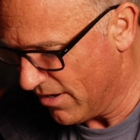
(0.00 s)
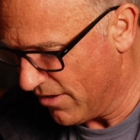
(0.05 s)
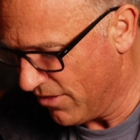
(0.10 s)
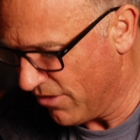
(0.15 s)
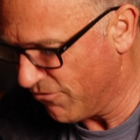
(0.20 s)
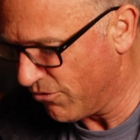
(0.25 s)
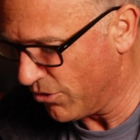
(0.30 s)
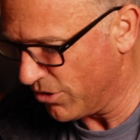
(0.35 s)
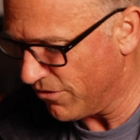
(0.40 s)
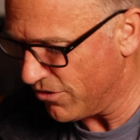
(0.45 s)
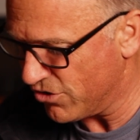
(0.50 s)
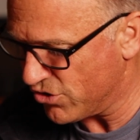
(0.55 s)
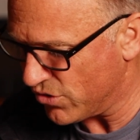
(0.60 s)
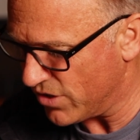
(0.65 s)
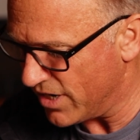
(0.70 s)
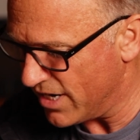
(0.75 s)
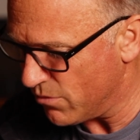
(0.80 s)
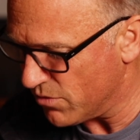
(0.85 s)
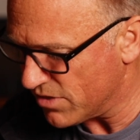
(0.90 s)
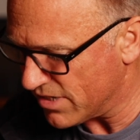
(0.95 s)
The foot of the
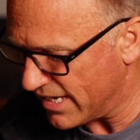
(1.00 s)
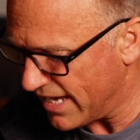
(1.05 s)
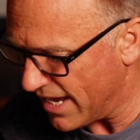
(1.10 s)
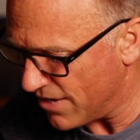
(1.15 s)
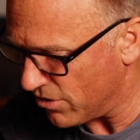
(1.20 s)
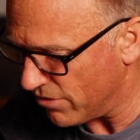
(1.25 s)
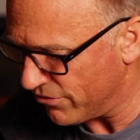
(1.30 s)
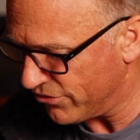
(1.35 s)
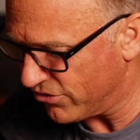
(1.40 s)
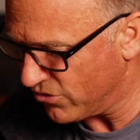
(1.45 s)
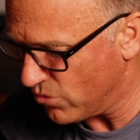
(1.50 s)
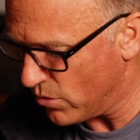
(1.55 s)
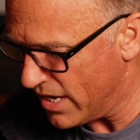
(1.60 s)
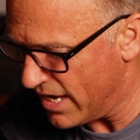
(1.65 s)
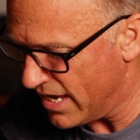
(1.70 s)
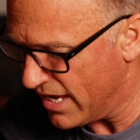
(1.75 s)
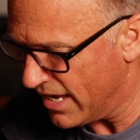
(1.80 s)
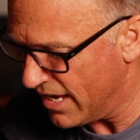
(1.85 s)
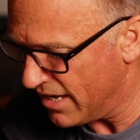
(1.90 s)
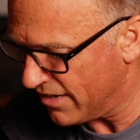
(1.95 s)
tree was cut off
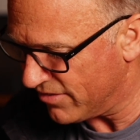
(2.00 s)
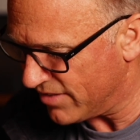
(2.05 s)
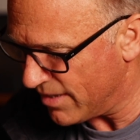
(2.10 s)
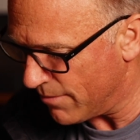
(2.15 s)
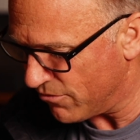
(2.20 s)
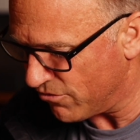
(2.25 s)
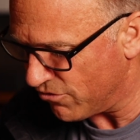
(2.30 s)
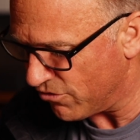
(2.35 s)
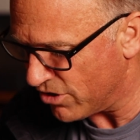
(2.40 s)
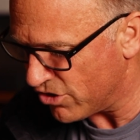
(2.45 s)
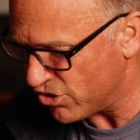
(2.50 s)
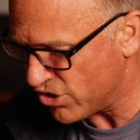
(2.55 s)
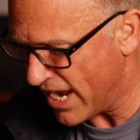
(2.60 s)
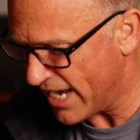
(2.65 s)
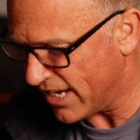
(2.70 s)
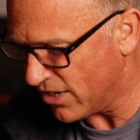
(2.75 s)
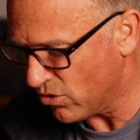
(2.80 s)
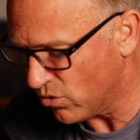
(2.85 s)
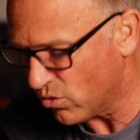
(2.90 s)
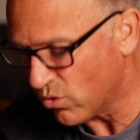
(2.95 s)
square, except for a
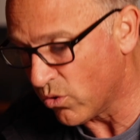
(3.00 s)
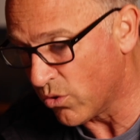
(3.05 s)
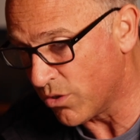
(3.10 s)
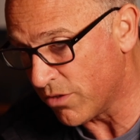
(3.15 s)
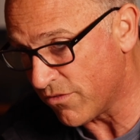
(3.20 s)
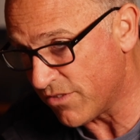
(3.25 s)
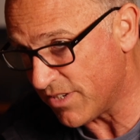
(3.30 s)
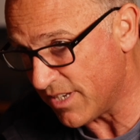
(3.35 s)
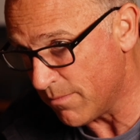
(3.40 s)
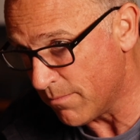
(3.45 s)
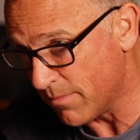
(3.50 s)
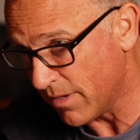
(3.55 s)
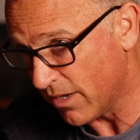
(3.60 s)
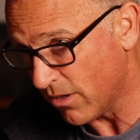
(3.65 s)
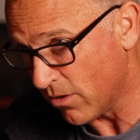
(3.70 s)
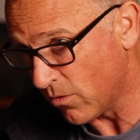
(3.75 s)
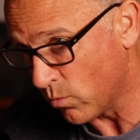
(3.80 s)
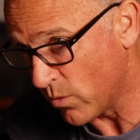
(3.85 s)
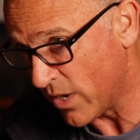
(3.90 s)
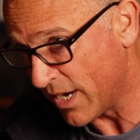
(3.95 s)
jagged horn of timber
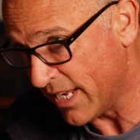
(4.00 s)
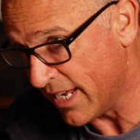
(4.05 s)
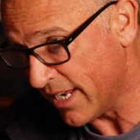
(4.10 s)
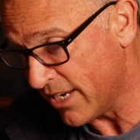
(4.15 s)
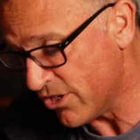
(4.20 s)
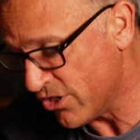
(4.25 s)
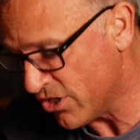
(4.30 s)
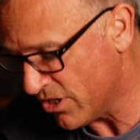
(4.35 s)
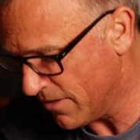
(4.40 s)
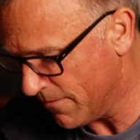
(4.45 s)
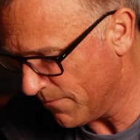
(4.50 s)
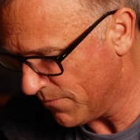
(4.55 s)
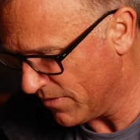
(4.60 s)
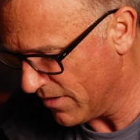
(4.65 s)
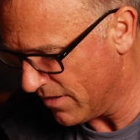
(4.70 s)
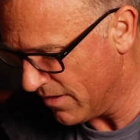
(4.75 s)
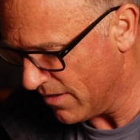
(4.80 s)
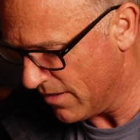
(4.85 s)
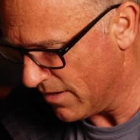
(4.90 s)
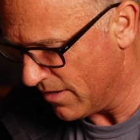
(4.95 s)
on one edge,
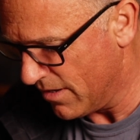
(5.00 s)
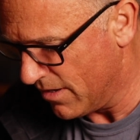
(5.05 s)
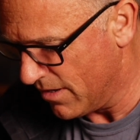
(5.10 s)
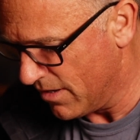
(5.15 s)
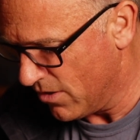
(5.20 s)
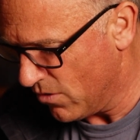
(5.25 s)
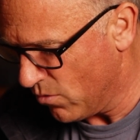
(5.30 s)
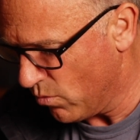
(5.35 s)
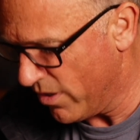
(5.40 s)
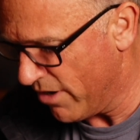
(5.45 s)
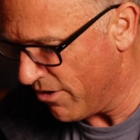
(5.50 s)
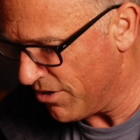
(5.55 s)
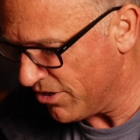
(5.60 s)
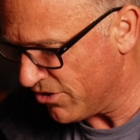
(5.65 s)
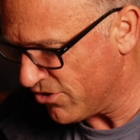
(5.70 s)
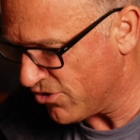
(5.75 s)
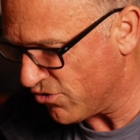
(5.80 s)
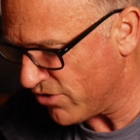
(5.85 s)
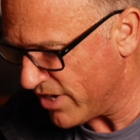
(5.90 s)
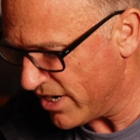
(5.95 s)
where it had
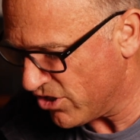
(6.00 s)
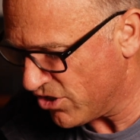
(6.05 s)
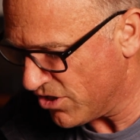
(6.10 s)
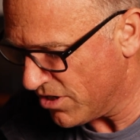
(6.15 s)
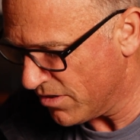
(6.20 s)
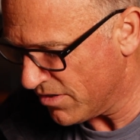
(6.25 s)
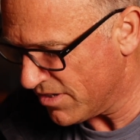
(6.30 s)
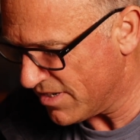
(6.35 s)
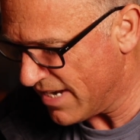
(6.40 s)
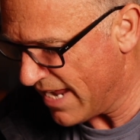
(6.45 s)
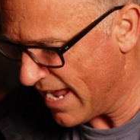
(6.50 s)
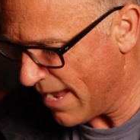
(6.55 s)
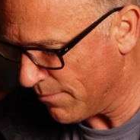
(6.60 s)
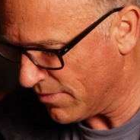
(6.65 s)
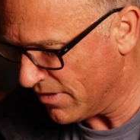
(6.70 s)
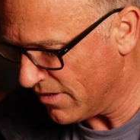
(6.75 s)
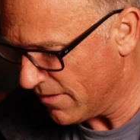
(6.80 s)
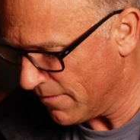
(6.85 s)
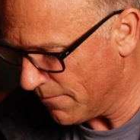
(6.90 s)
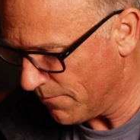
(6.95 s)
stretched and
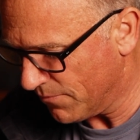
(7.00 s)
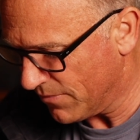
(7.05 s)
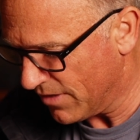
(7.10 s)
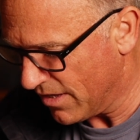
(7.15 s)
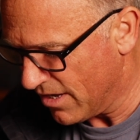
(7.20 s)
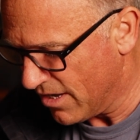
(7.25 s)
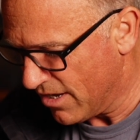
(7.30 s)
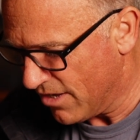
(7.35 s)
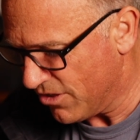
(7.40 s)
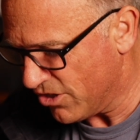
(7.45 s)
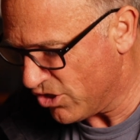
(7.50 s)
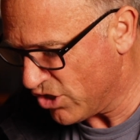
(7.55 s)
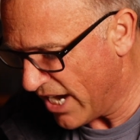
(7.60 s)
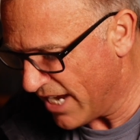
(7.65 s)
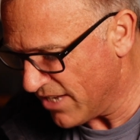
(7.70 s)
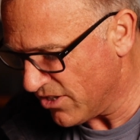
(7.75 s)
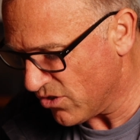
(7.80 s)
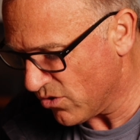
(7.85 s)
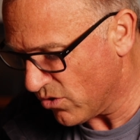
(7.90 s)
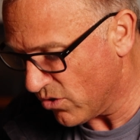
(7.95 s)
snapped. The
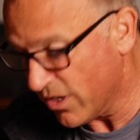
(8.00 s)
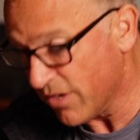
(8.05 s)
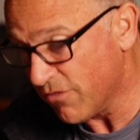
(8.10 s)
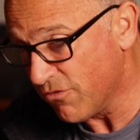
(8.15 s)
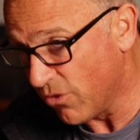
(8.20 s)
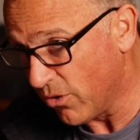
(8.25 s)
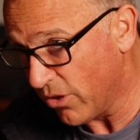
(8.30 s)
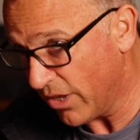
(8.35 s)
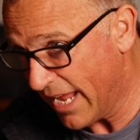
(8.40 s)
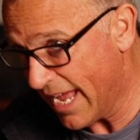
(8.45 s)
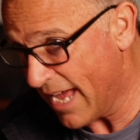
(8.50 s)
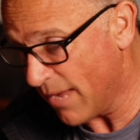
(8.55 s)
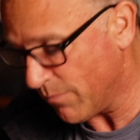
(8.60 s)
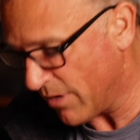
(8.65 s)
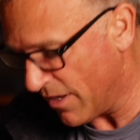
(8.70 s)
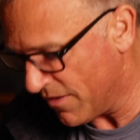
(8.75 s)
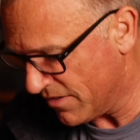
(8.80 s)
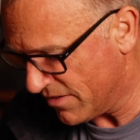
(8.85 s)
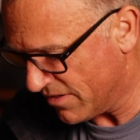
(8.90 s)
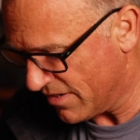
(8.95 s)
chainsaw had fallen out
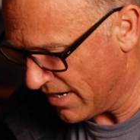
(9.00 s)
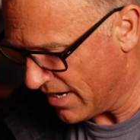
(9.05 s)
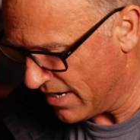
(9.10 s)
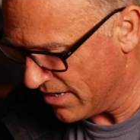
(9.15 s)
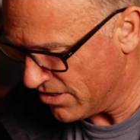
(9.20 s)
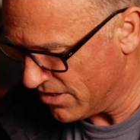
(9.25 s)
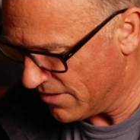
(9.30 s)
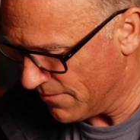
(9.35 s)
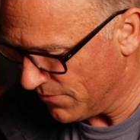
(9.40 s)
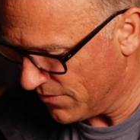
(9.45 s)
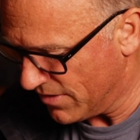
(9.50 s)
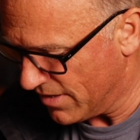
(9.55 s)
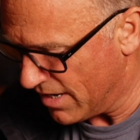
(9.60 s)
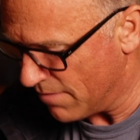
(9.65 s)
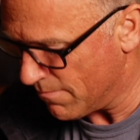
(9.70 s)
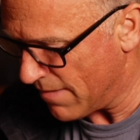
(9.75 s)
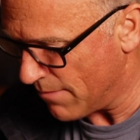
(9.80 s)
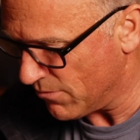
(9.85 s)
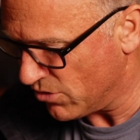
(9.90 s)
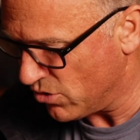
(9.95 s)
by this stage, and
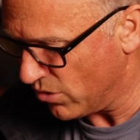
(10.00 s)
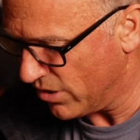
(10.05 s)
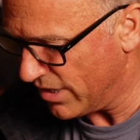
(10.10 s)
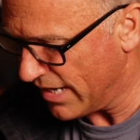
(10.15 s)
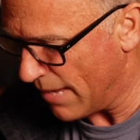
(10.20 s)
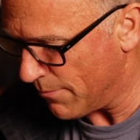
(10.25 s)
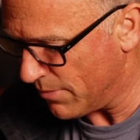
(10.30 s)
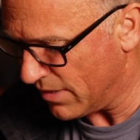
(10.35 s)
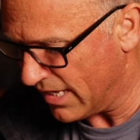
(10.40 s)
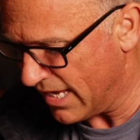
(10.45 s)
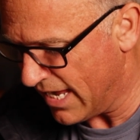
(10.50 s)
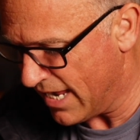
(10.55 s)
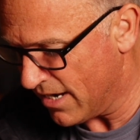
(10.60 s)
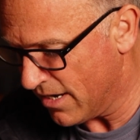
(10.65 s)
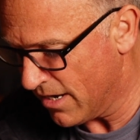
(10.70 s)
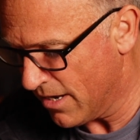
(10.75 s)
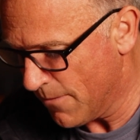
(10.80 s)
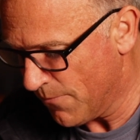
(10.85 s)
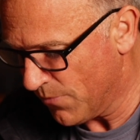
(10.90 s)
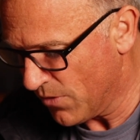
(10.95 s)
Mum took it up
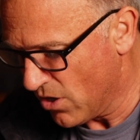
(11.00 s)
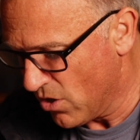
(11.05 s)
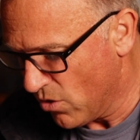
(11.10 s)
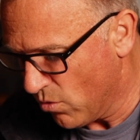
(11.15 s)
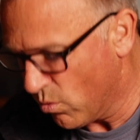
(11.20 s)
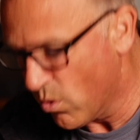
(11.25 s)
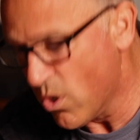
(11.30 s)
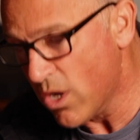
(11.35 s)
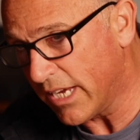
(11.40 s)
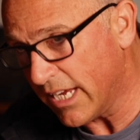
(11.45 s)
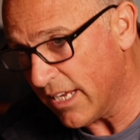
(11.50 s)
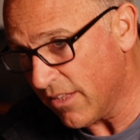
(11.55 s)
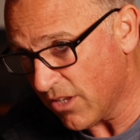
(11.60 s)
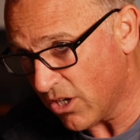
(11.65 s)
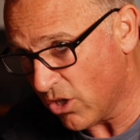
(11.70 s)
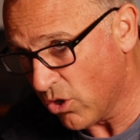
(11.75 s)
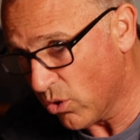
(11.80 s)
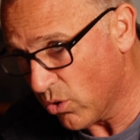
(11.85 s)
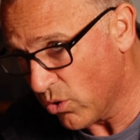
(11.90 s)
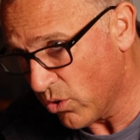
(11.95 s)
again, working the
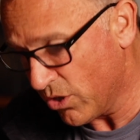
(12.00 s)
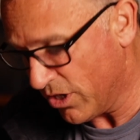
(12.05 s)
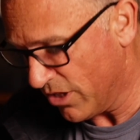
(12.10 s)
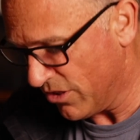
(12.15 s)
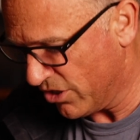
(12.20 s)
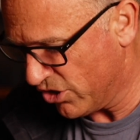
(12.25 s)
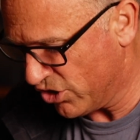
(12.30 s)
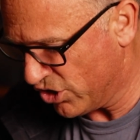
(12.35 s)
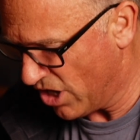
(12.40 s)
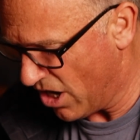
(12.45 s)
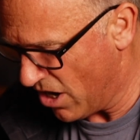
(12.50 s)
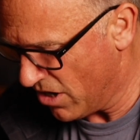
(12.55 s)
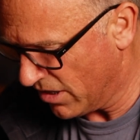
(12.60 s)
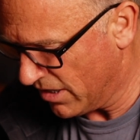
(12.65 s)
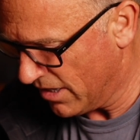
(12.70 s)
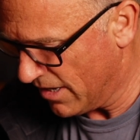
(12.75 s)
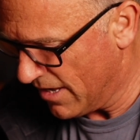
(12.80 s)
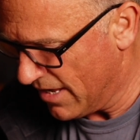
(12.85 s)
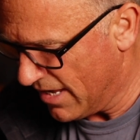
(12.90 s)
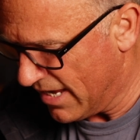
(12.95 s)
cord and the
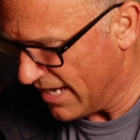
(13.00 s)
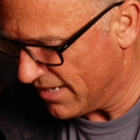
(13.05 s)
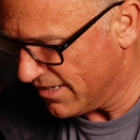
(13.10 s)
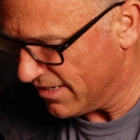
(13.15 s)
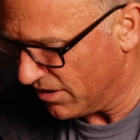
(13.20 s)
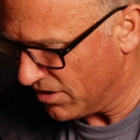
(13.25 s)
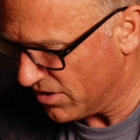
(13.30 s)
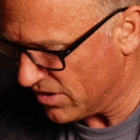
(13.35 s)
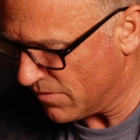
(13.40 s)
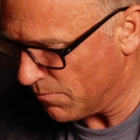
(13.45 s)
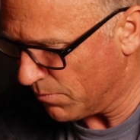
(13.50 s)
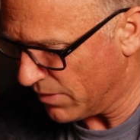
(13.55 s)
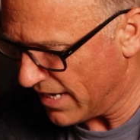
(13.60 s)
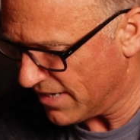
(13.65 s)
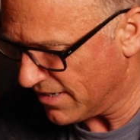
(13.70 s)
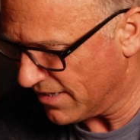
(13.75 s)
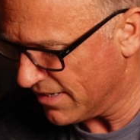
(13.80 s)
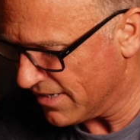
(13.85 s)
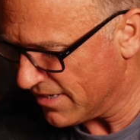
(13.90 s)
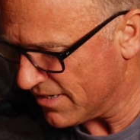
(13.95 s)
choke until it
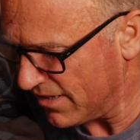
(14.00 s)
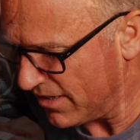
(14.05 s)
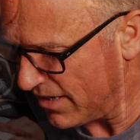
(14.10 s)
spluttered into